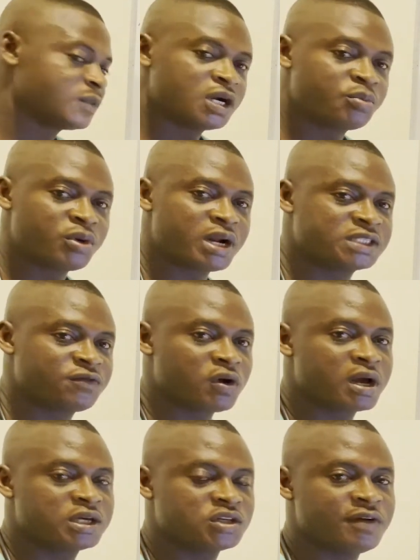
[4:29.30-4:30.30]
reproductive
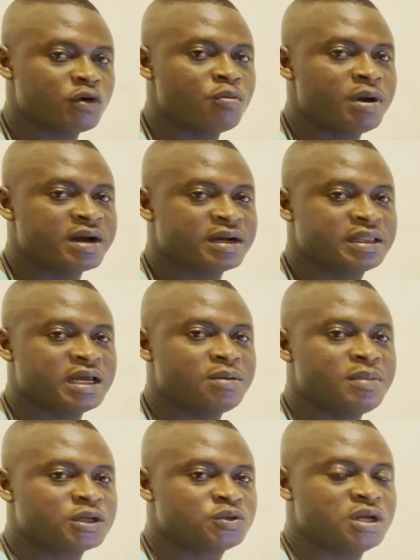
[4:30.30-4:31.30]
organs of the woman return
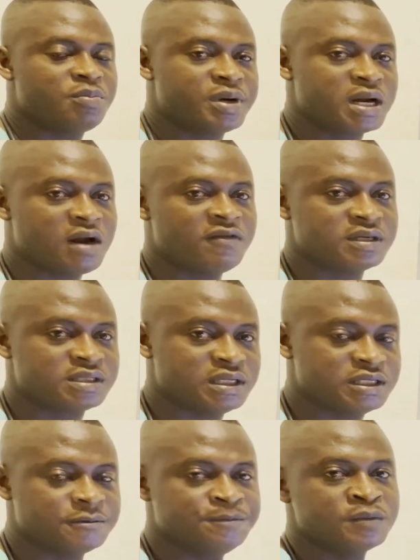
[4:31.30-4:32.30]
back to the pre-gravid
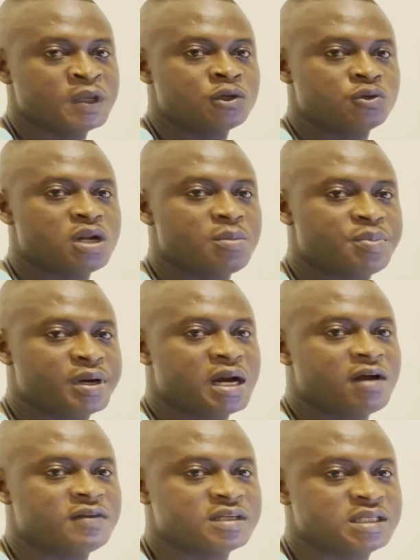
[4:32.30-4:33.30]
state. So the
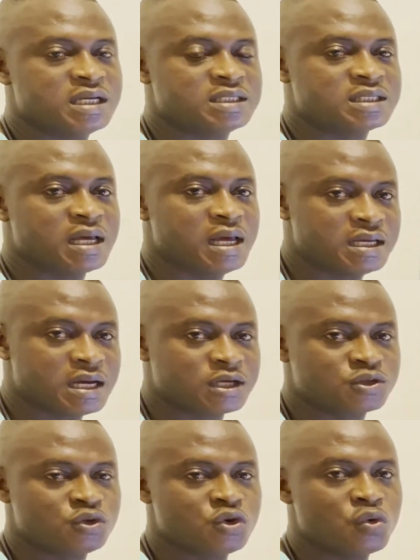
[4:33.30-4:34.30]
pre-gravid state, it
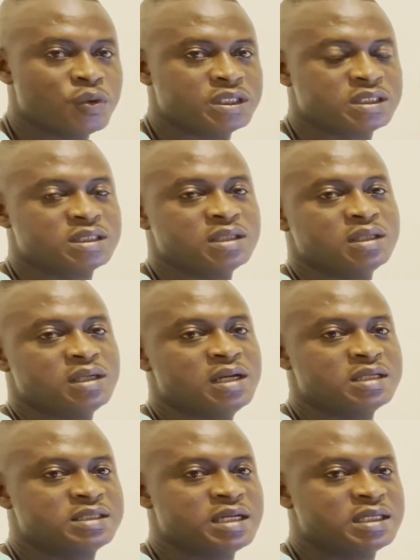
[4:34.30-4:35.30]
has to do with
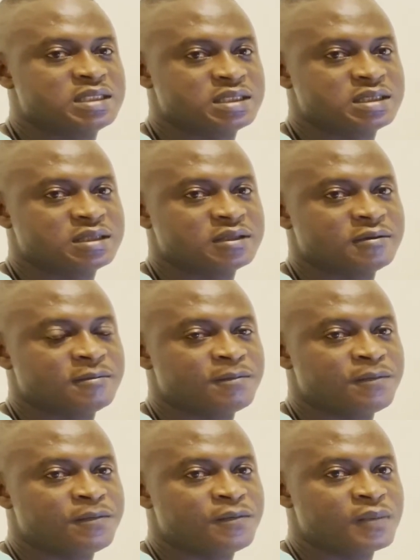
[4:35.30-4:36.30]
the states
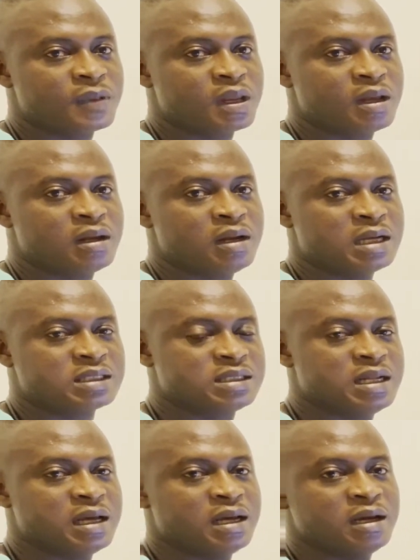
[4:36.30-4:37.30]
that
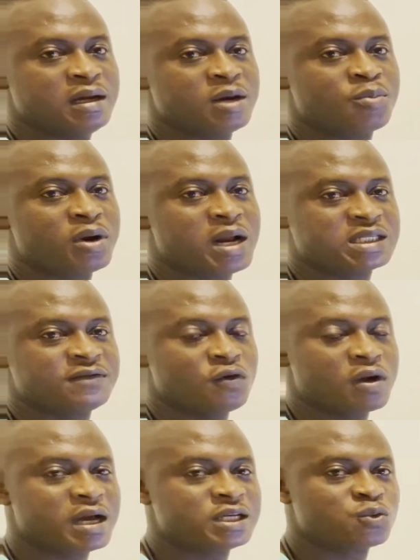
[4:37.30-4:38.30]
the reproductive
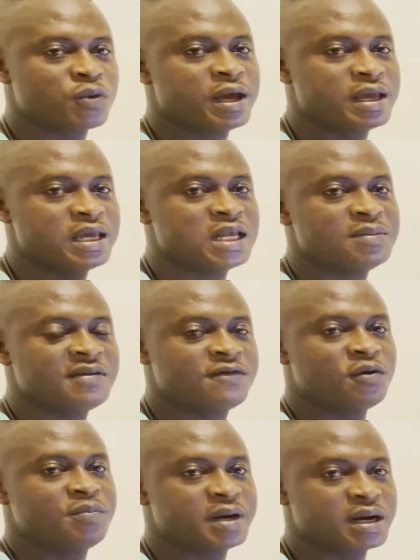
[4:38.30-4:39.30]
organs were in
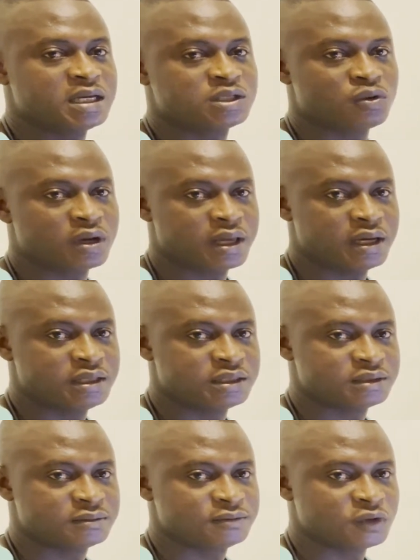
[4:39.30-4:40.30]
before pregnancy occurred.
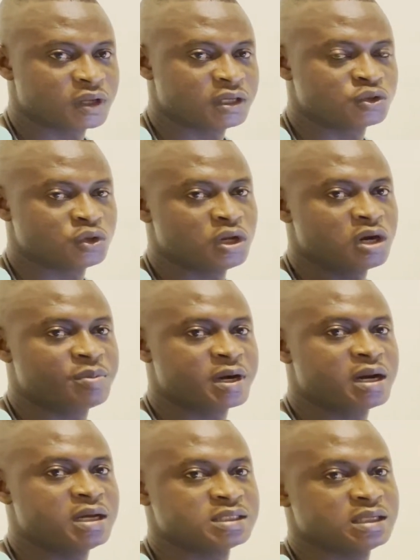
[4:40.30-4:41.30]
Okay, so during
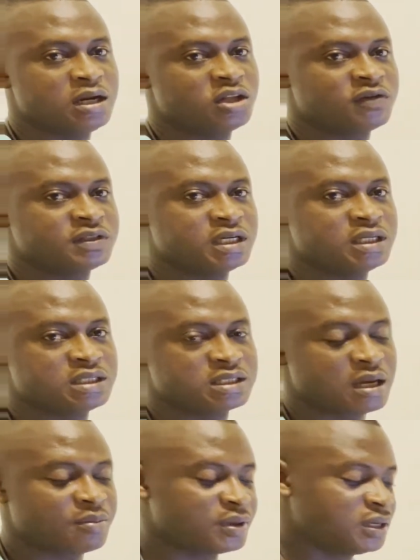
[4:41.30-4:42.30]
pregnancy, a lot of changes
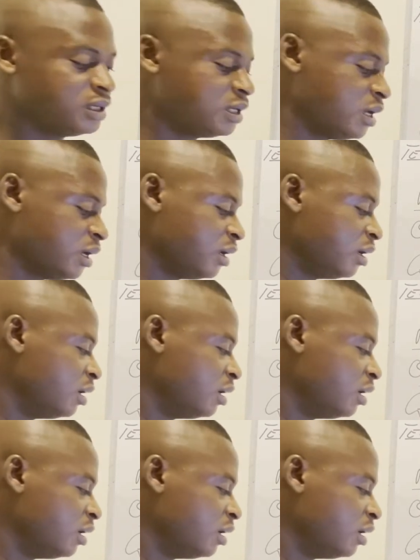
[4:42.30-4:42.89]
happen in the